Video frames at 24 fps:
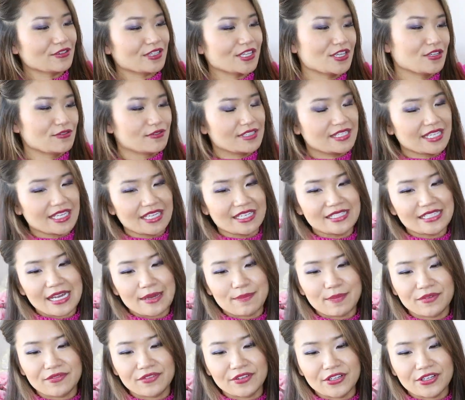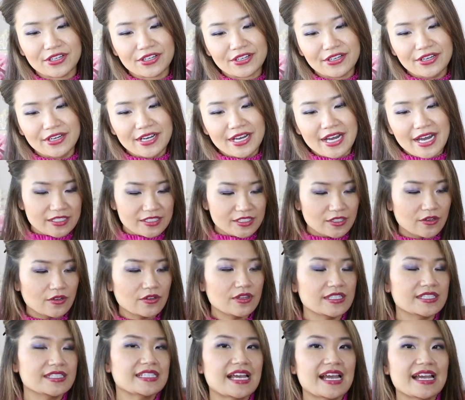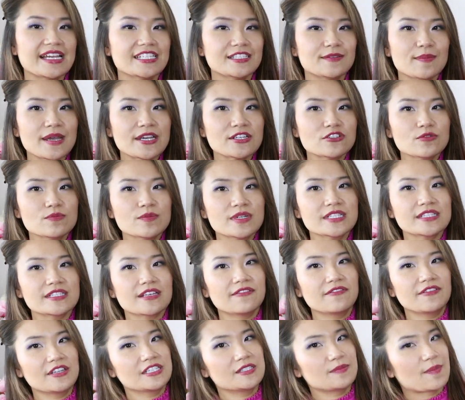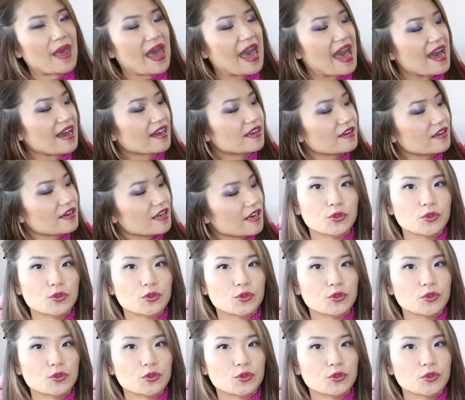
cutesy type of look. So the size measurements of this bag,